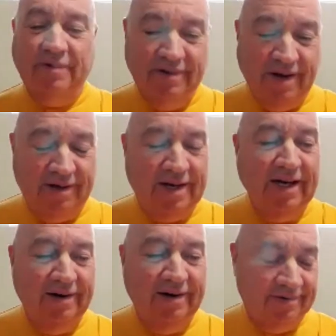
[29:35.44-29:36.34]
not
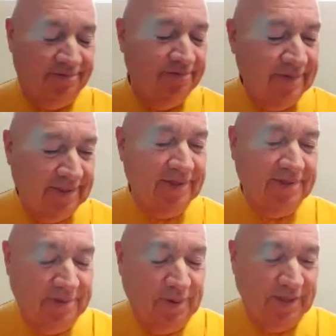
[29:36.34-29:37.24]
clear. That's
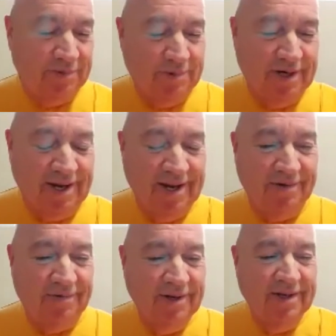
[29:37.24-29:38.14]
the best word I can
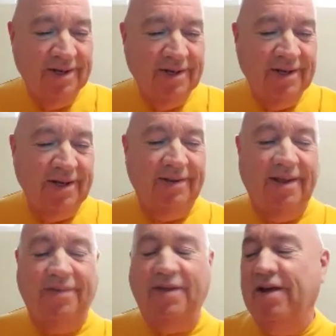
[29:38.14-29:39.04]
give. And then
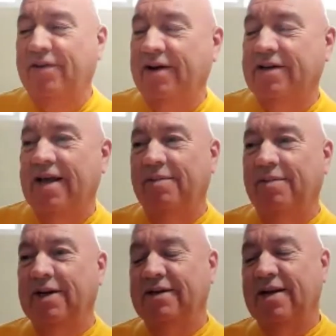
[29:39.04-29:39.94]
the other example
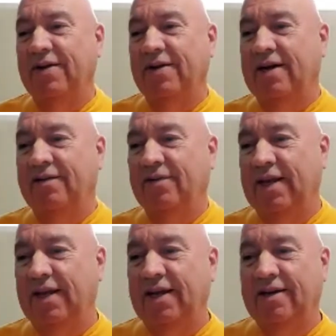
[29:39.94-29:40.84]
is given of
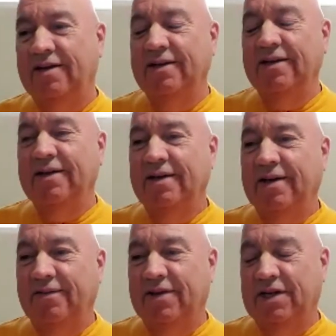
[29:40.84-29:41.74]

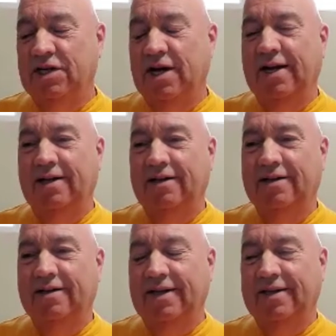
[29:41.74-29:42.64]
the child
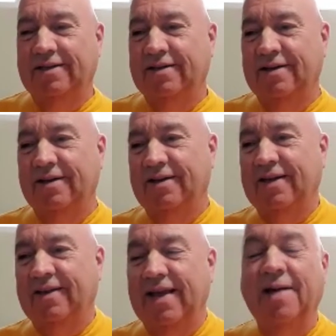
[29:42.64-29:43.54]
that's
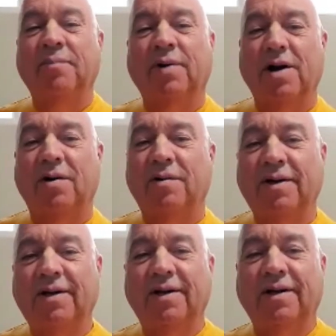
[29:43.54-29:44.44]
the embryo
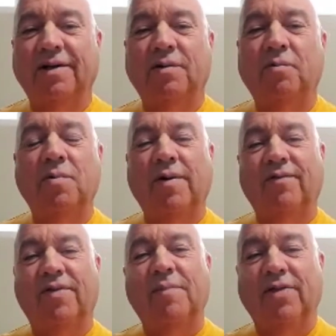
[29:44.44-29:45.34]
in the womb of
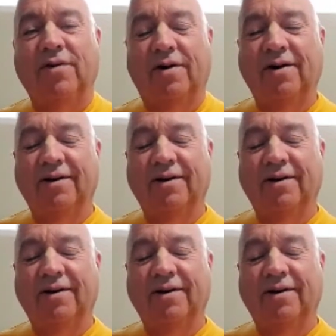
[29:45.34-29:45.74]
the mother.